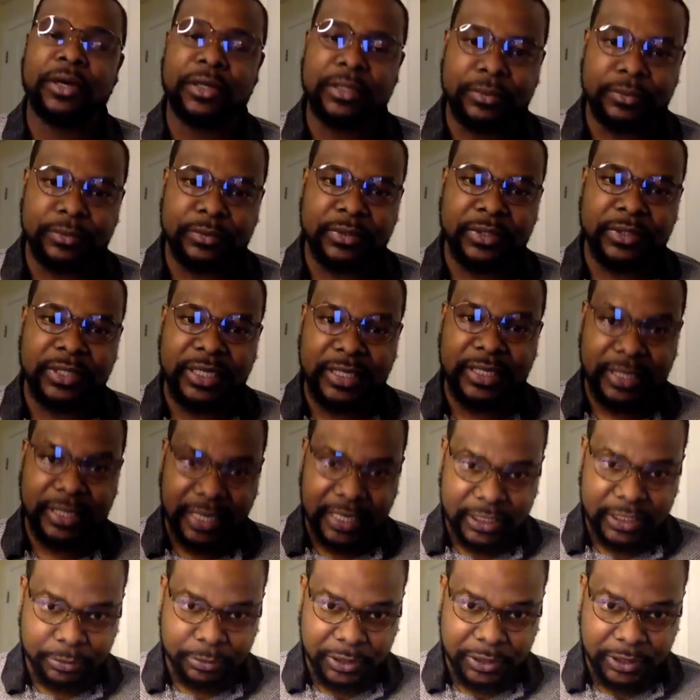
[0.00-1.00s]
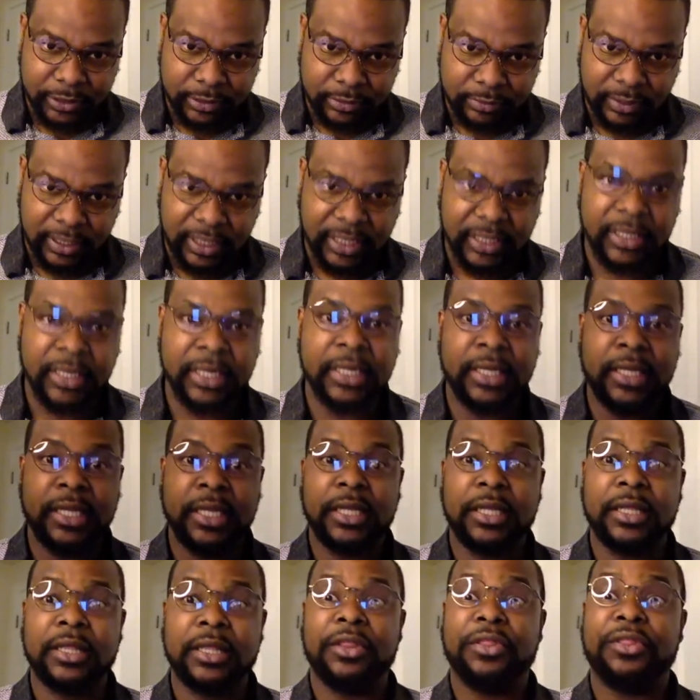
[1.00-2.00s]
on the engagement, right?
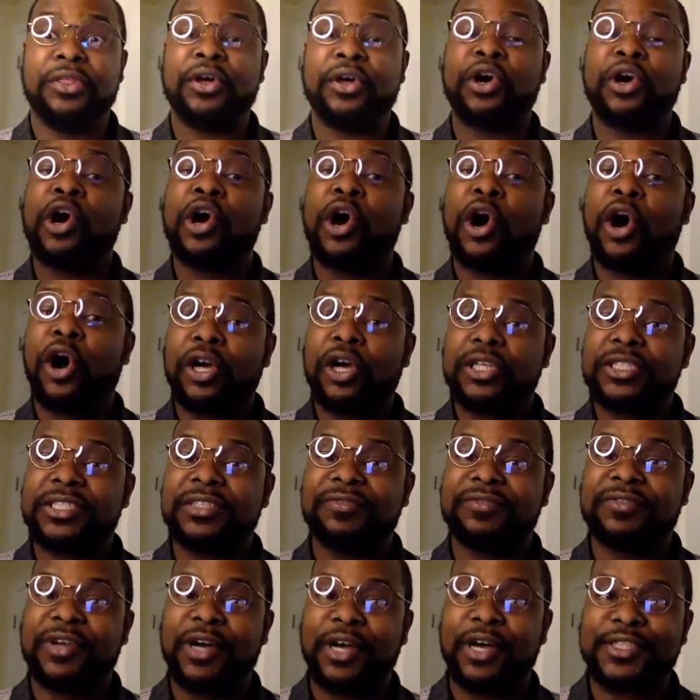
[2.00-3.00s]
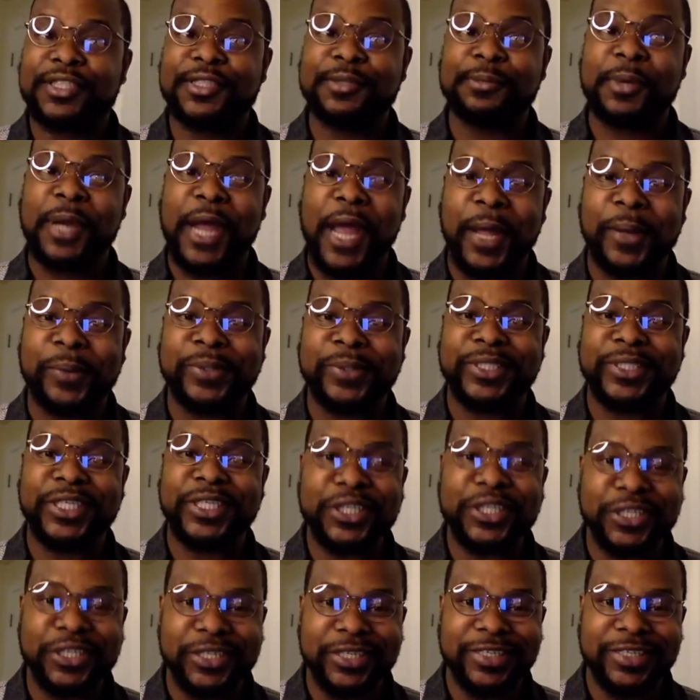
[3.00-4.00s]
The cost of customer
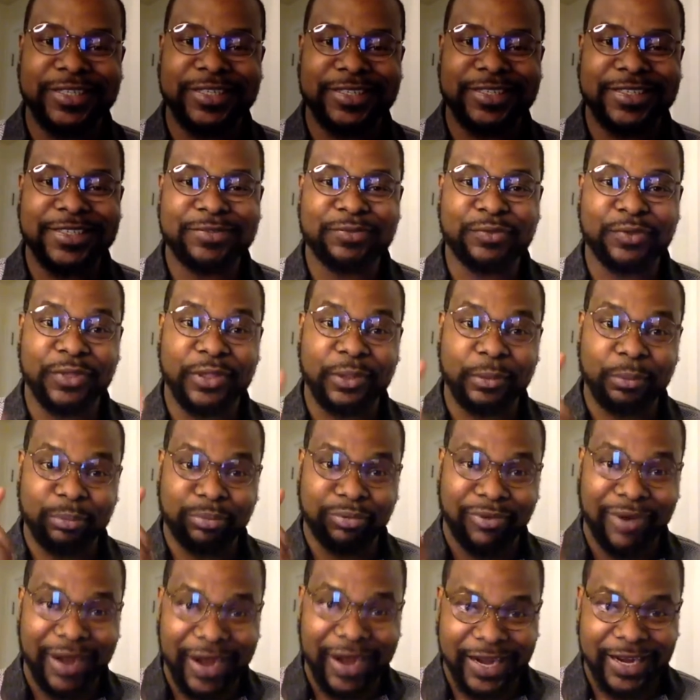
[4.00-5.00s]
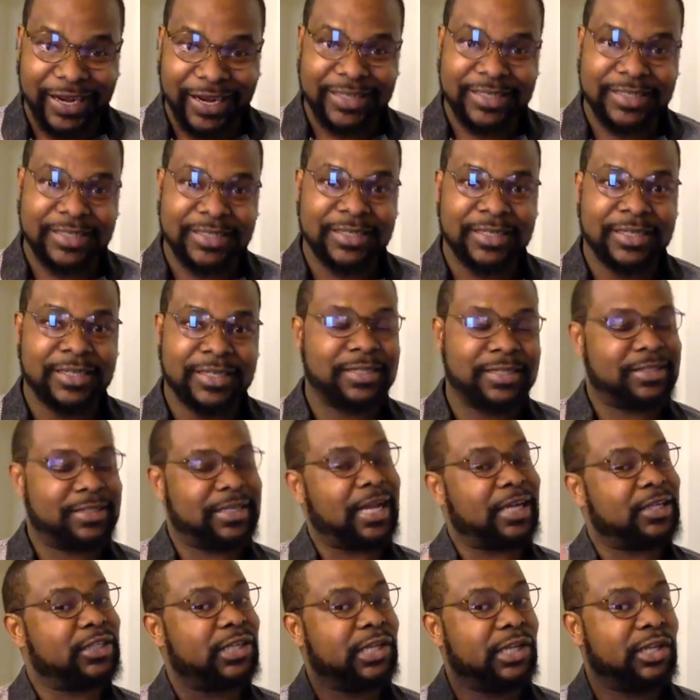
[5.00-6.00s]
acquisition for the brand is
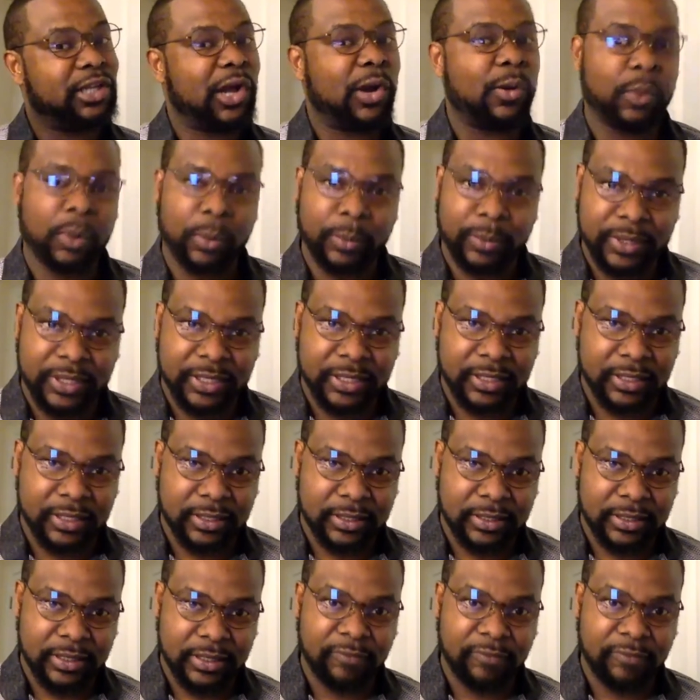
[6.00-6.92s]
actually lower with the